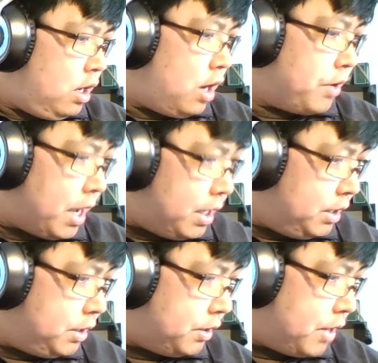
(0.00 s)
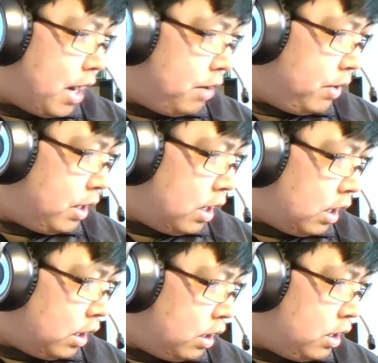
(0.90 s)
Okay, so now we
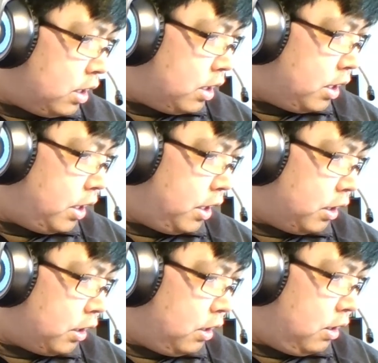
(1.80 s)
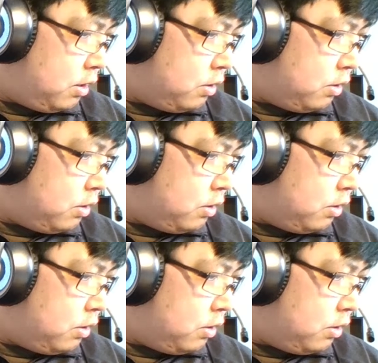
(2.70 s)
are here